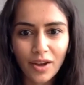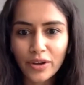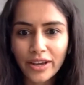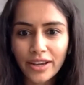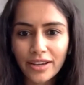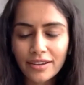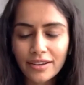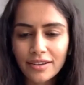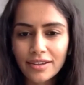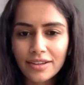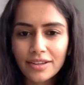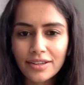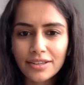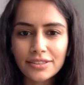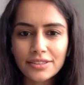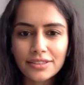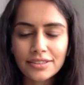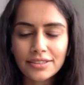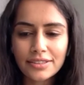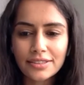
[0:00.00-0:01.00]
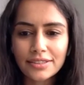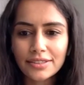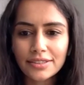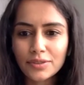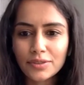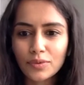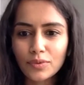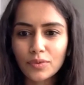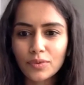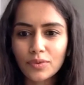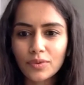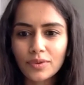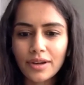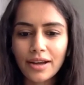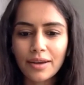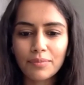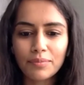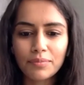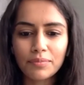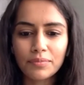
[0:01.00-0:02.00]
Okay. So
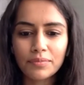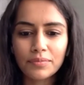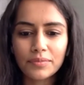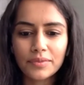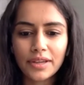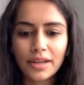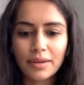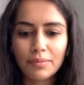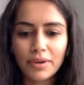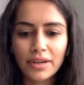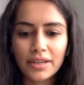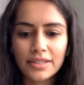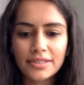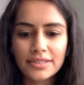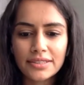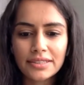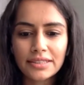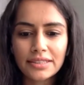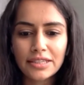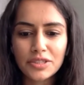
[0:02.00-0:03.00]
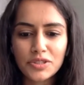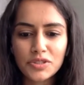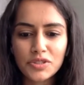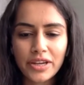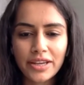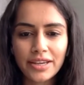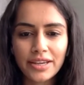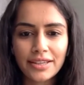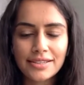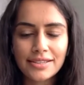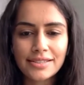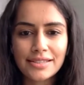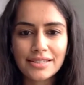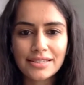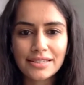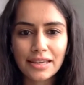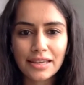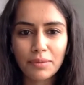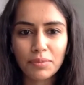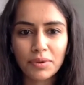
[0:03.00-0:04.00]
my screen sharing is
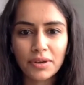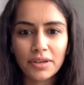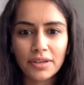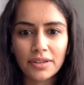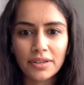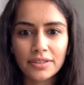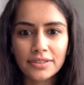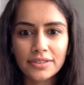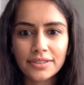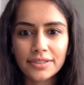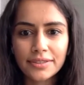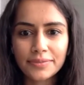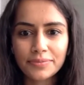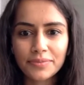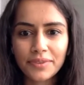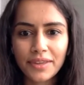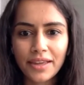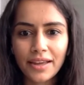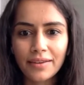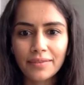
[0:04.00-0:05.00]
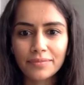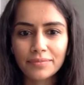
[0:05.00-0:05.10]
disabled. Yeah.